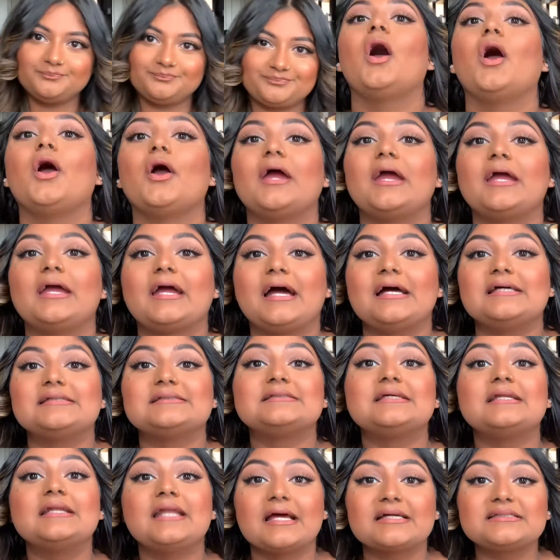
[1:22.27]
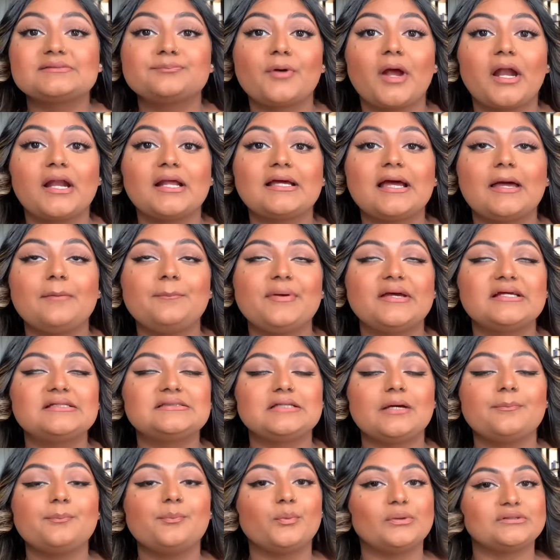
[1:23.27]
All right, guys, the next product I picked
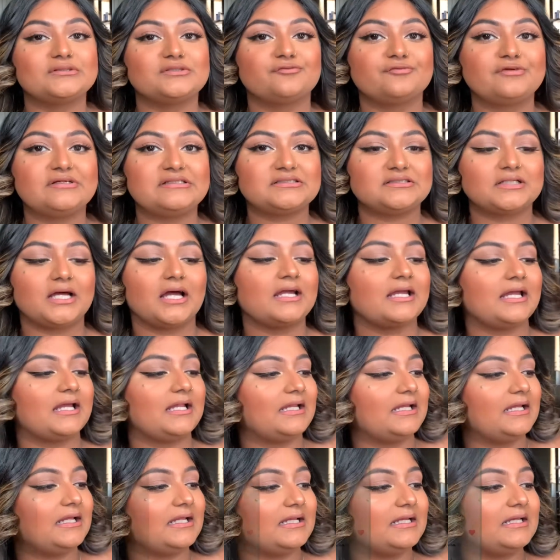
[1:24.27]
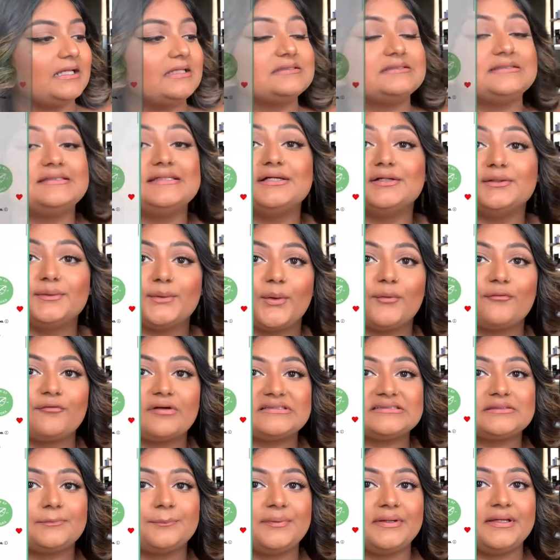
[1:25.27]
up was a restock, and it is the Glow
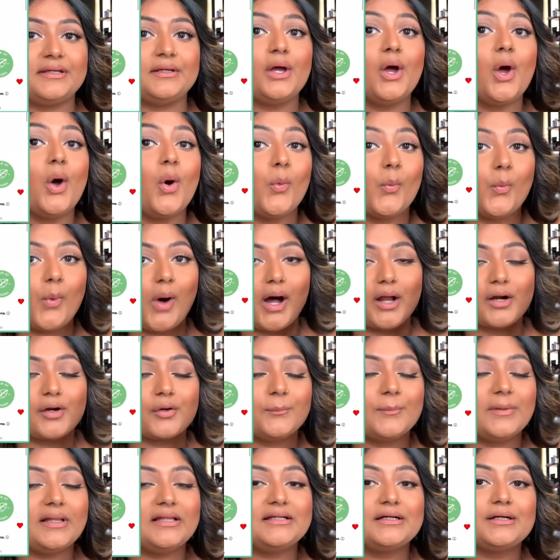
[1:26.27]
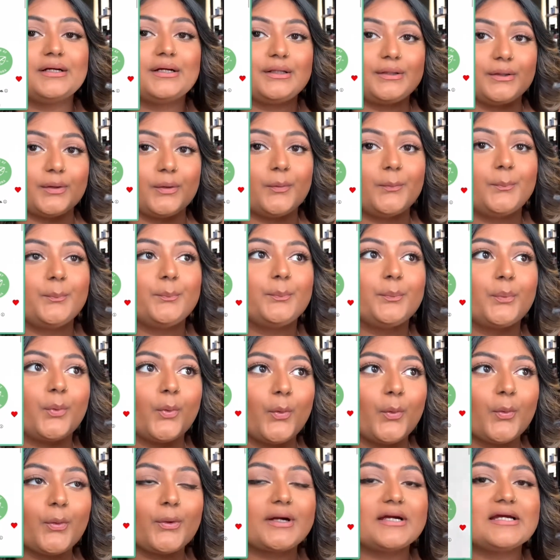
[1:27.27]
Recipe Watermelon Glow
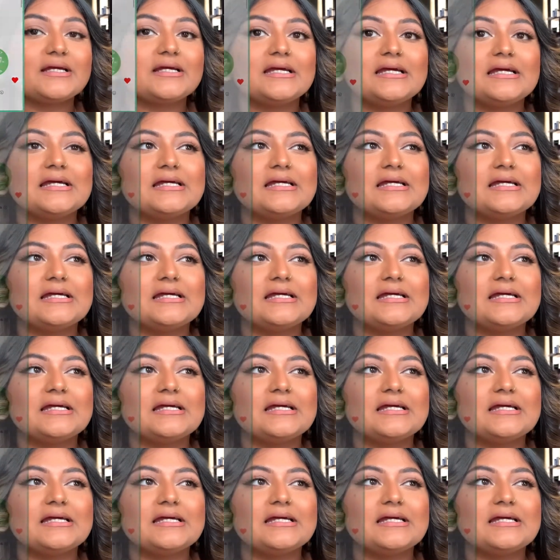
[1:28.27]
Pore